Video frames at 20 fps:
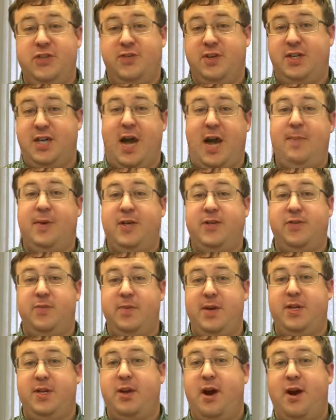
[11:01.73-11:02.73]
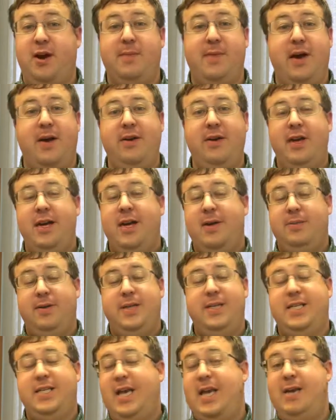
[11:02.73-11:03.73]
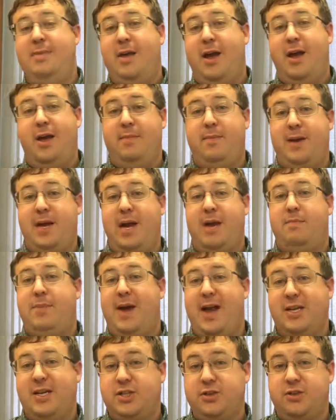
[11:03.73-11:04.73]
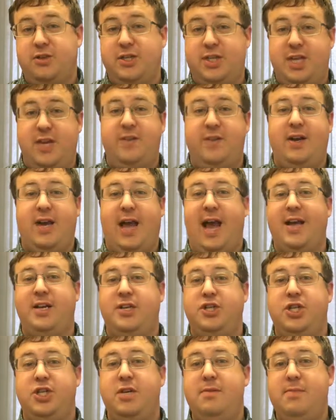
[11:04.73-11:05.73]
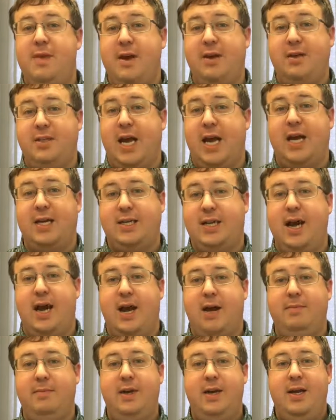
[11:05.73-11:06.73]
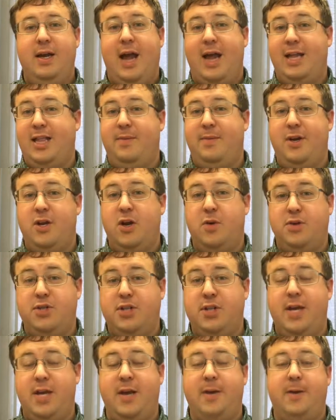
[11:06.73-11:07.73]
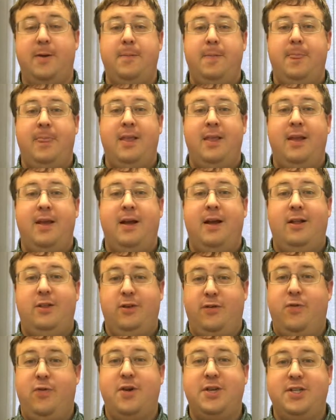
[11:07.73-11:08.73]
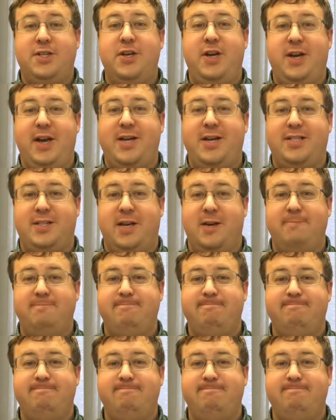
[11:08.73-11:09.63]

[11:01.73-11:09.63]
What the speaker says: for topics for me to talk about, please email me at pastorstevic@gmail.com and let me know what you think. Look forward to seeing you next time.